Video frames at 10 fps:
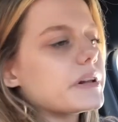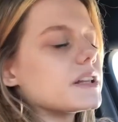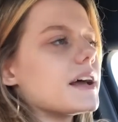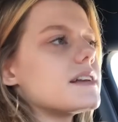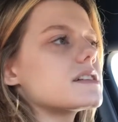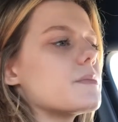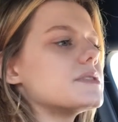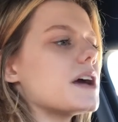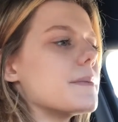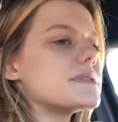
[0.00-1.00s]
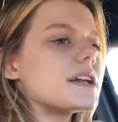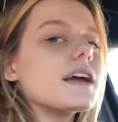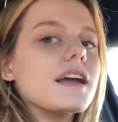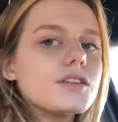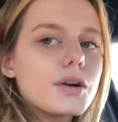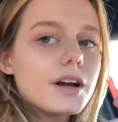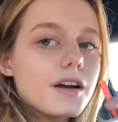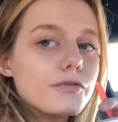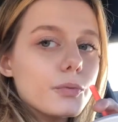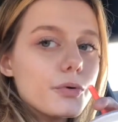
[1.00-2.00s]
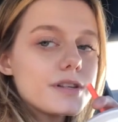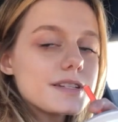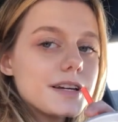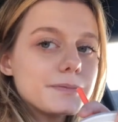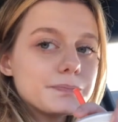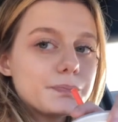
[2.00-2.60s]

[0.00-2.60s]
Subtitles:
But the last couple times that I ate there, I got food poisoning,